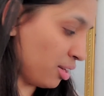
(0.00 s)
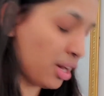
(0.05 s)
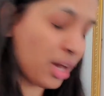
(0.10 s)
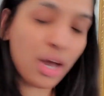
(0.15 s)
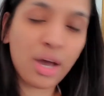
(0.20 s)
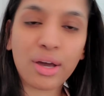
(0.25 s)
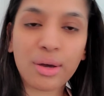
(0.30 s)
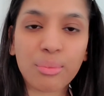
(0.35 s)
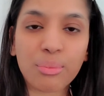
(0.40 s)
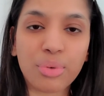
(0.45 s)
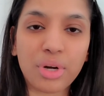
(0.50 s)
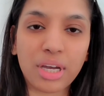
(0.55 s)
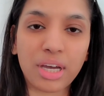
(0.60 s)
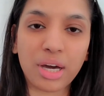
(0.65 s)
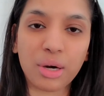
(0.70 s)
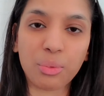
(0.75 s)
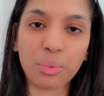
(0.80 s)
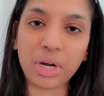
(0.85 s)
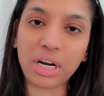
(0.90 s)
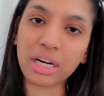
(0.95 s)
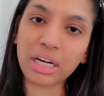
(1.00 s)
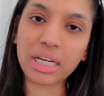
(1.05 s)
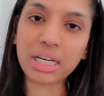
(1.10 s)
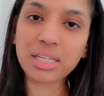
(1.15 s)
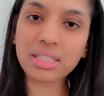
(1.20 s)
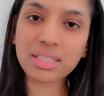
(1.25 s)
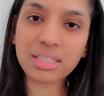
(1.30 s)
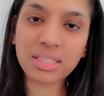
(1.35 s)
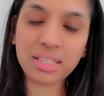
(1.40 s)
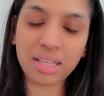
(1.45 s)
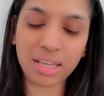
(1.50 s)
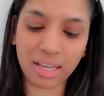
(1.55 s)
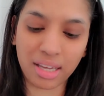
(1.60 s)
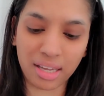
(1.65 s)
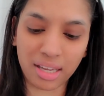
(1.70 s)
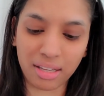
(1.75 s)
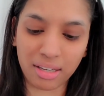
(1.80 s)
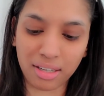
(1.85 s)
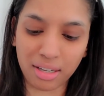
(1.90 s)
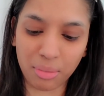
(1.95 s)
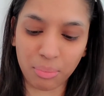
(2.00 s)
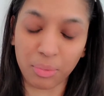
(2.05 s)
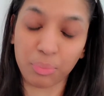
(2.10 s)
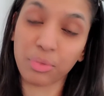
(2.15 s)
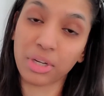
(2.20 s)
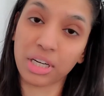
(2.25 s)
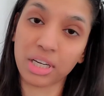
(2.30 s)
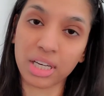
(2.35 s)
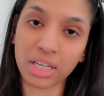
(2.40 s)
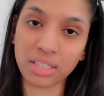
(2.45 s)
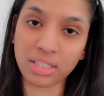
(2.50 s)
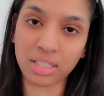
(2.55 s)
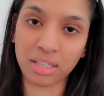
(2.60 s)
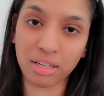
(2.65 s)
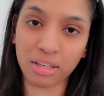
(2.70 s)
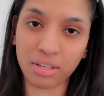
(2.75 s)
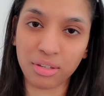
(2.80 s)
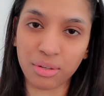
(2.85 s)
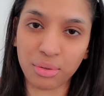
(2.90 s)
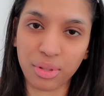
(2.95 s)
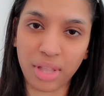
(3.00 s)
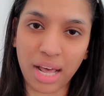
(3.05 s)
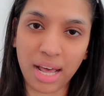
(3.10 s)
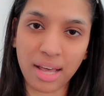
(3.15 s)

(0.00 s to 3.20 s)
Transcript: bring awareness, and I'm gonna continue to do that.